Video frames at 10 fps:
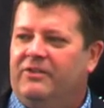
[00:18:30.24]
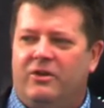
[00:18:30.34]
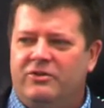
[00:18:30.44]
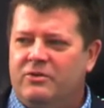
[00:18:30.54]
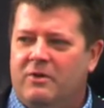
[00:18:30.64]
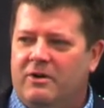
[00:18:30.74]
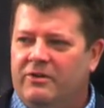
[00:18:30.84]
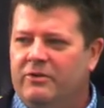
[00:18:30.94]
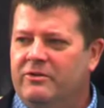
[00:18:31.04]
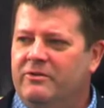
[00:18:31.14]
The social
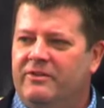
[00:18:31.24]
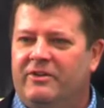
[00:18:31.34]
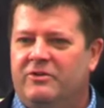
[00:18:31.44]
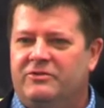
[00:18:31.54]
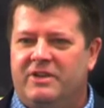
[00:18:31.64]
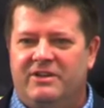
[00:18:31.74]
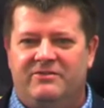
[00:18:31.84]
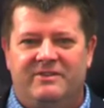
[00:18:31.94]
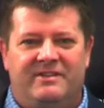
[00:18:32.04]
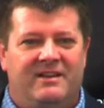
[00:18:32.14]
workers who were doing the social
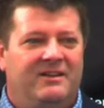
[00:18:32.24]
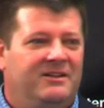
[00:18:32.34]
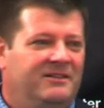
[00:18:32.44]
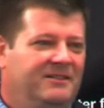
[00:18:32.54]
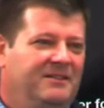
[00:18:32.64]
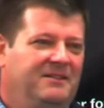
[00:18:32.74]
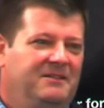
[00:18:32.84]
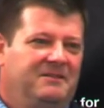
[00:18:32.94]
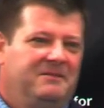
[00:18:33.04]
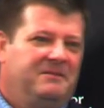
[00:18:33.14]
history said, look,
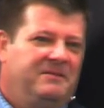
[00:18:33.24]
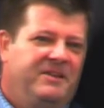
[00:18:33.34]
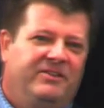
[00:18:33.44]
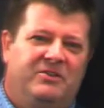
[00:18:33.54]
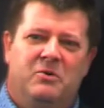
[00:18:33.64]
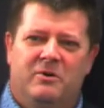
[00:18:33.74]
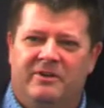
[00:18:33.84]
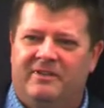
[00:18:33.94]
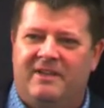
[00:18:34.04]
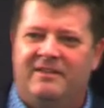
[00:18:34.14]
these
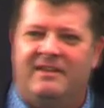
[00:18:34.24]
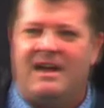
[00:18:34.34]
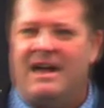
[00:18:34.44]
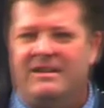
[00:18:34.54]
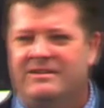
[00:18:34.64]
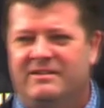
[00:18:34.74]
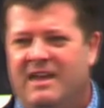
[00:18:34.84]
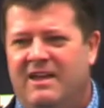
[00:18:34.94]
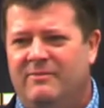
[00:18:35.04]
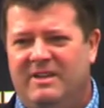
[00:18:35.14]
scores that the
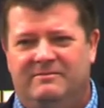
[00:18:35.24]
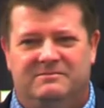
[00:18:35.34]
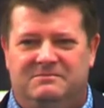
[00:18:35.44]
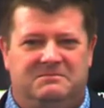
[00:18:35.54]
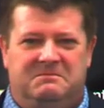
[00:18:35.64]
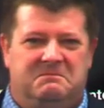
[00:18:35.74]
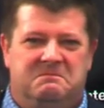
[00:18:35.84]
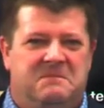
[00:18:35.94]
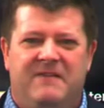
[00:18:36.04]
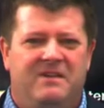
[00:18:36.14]
psychologist gave me
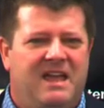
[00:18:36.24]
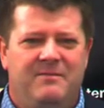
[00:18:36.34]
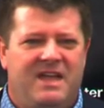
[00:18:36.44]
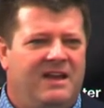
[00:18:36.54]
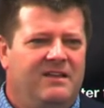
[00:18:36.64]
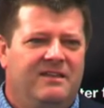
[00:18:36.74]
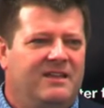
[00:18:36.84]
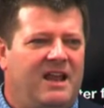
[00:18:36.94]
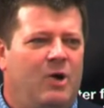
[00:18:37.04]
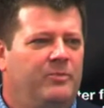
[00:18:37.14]
never gave me
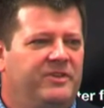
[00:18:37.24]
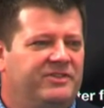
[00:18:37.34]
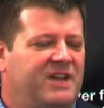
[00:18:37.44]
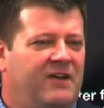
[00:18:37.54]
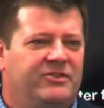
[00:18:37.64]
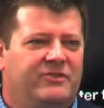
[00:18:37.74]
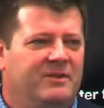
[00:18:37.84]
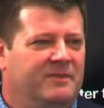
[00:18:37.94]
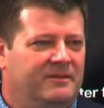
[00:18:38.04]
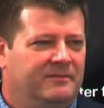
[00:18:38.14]
anything that helped this child's
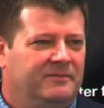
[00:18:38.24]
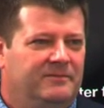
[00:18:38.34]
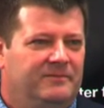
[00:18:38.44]
treatment.